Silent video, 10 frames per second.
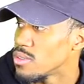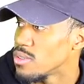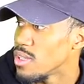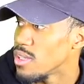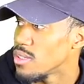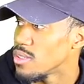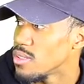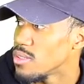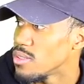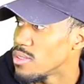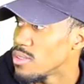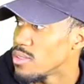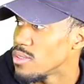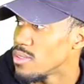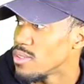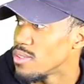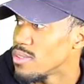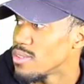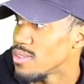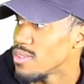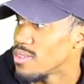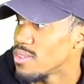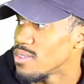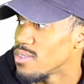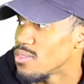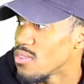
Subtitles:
No words are spoken by the person on screen.